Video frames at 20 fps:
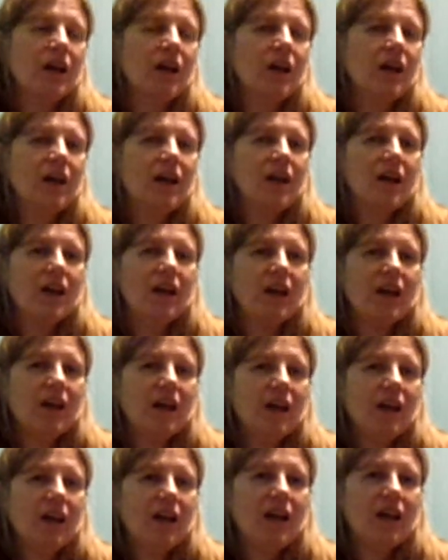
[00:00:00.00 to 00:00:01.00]

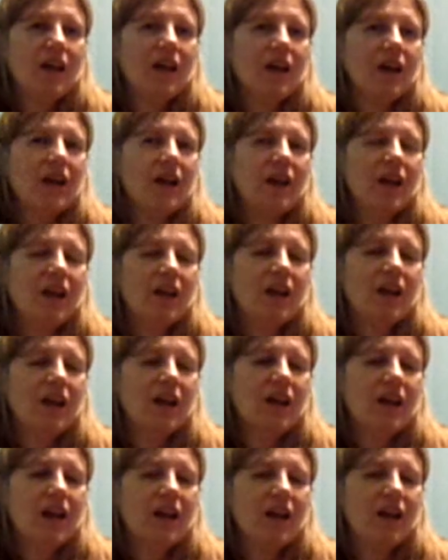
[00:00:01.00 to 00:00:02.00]

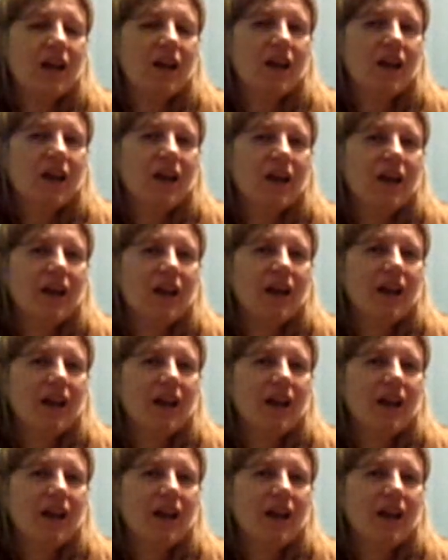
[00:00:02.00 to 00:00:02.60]
No one is speaking in this clip.